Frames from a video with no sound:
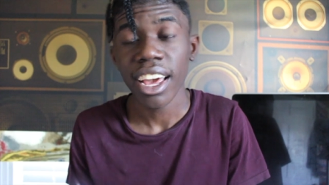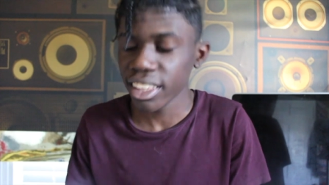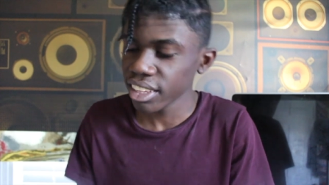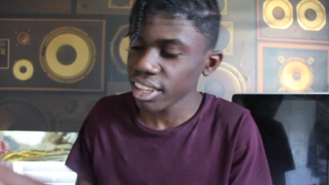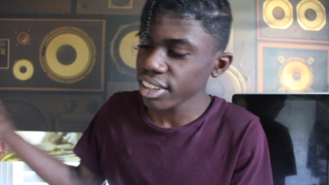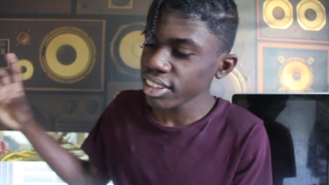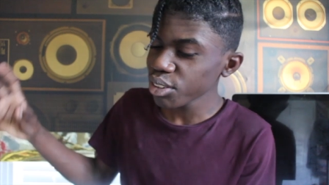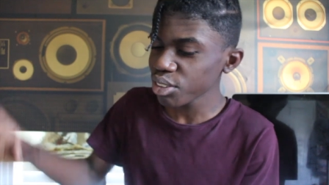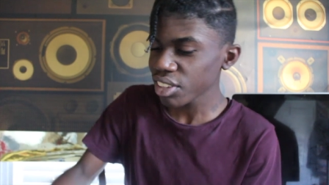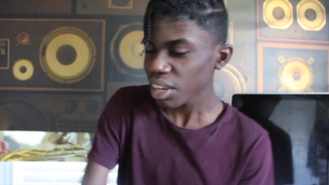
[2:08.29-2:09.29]
And
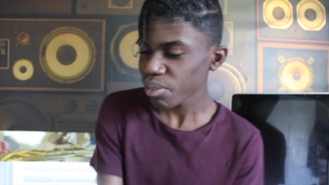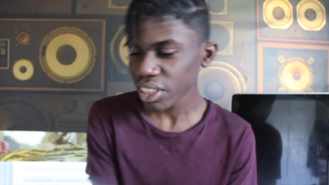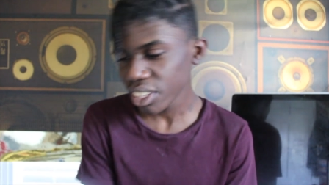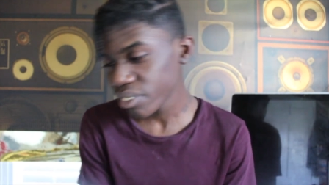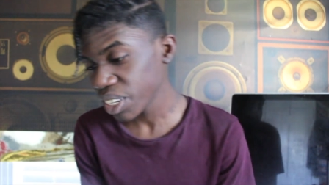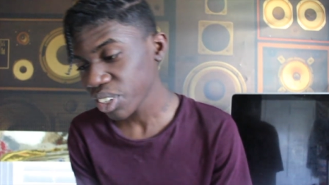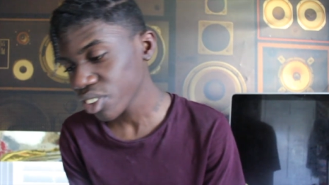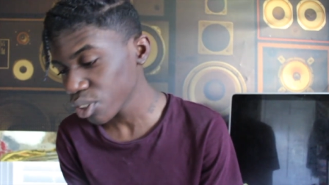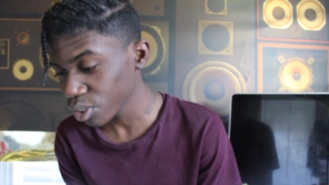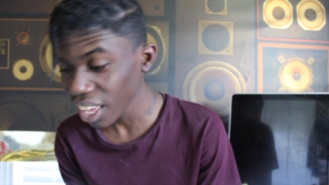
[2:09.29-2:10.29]
here's the thing about them
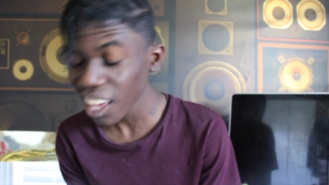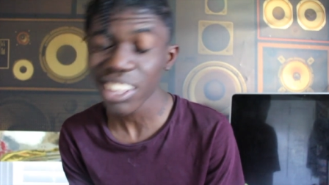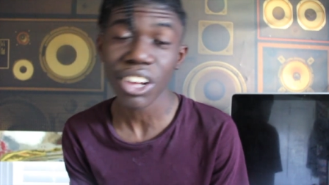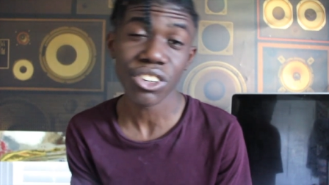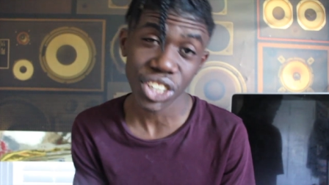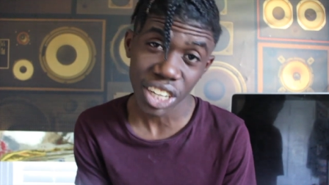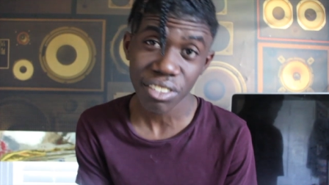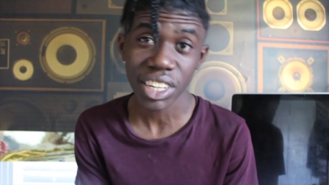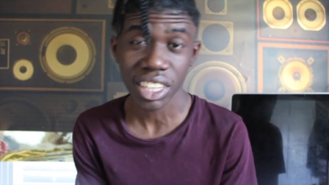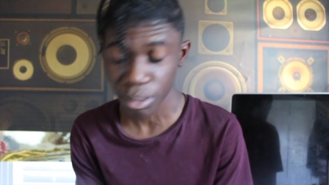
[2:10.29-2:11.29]
niggas too, they had
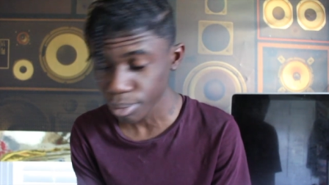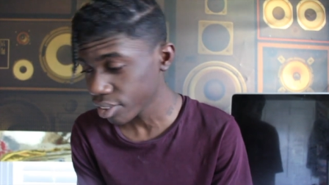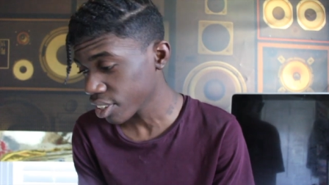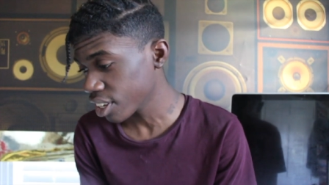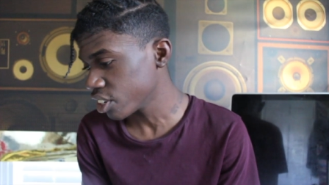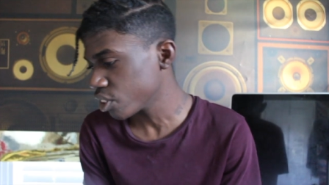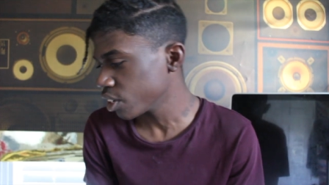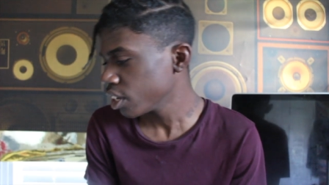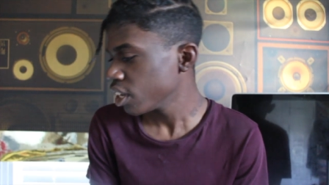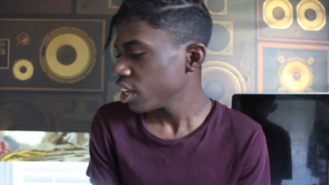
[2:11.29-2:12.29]
longevity in the music
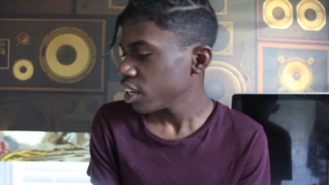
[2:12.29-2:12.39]
industry.